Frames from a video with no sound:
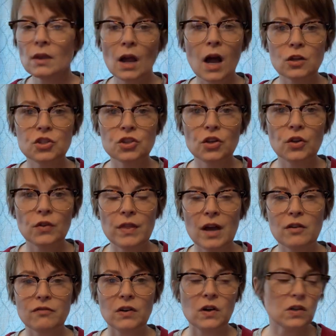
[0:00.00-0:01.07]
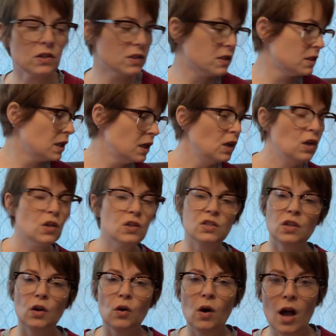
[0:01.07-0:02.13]
I'll show you that first.
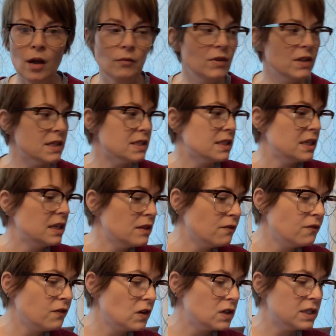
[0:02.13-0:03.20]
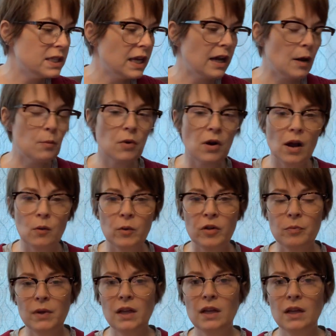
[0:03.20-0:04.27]
So obviously the first thing I brought with
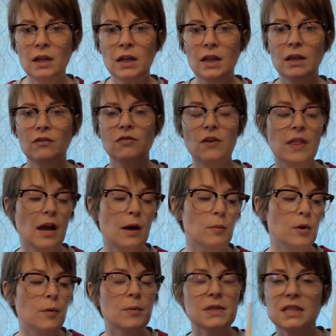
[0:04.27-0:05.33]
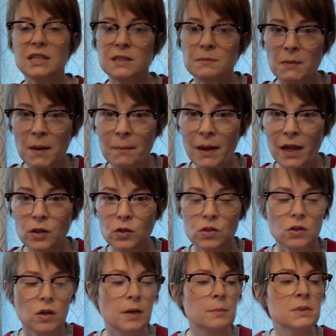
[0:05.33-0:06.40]
me for that purpose is my
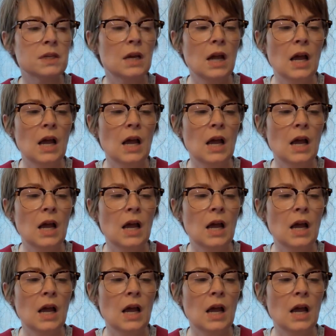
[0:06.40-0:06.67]
manuscript.